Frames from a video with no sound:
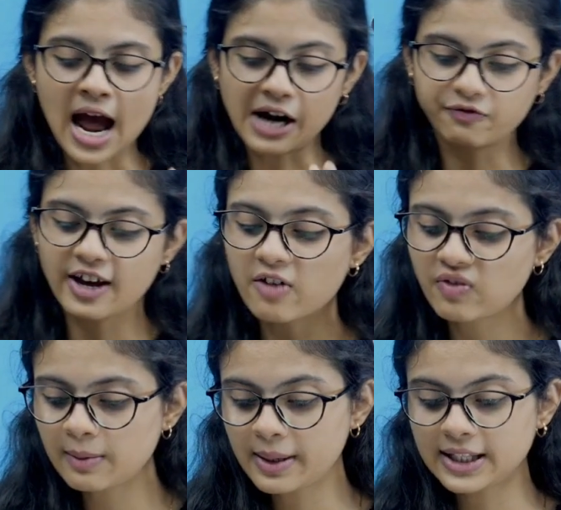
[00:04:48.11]
And where
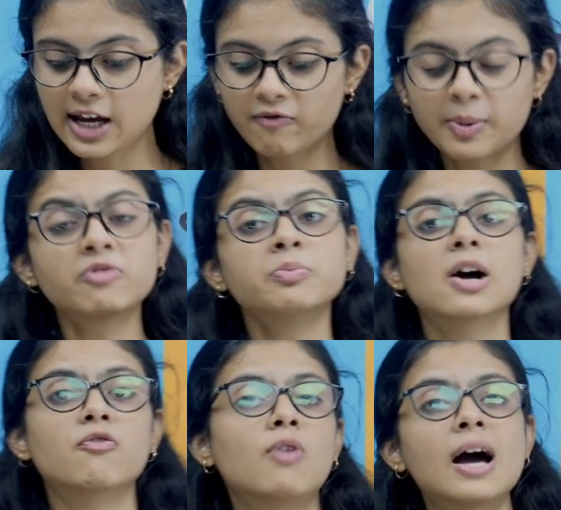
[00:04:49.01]
will be they from?
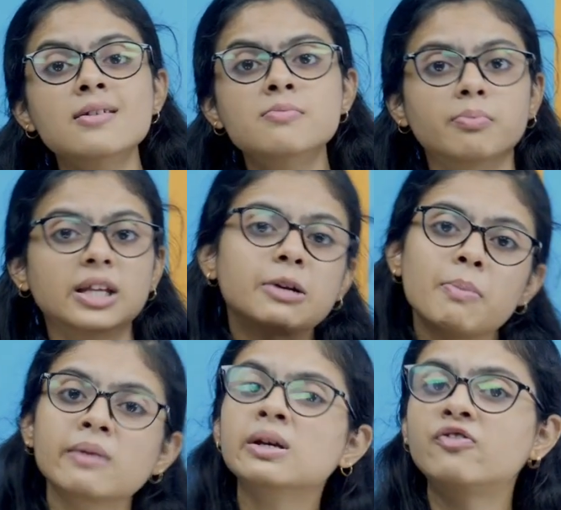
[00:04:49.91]
1, it
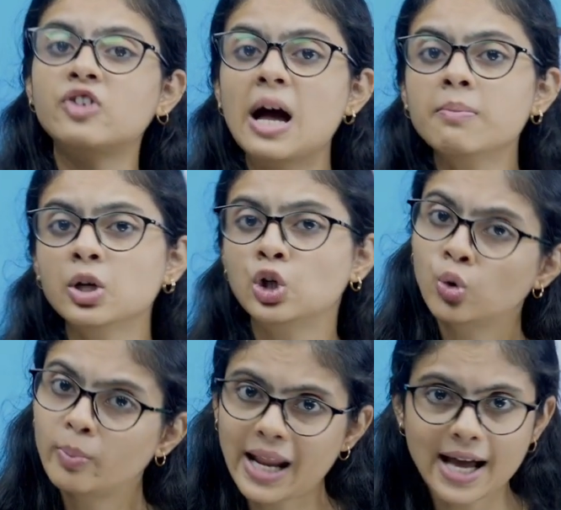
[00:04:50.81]
may be from
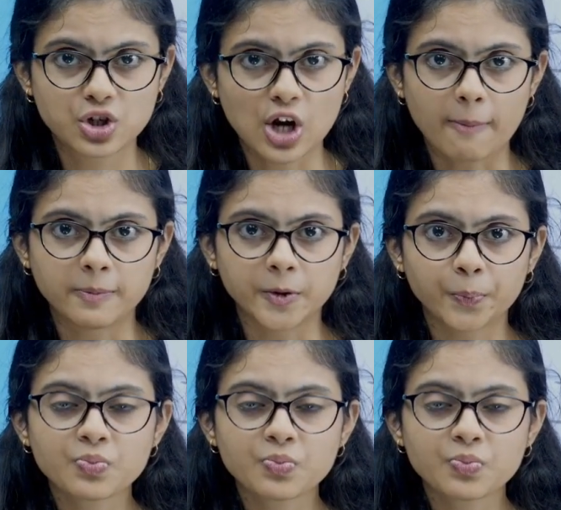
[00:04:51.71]
human eye chapter.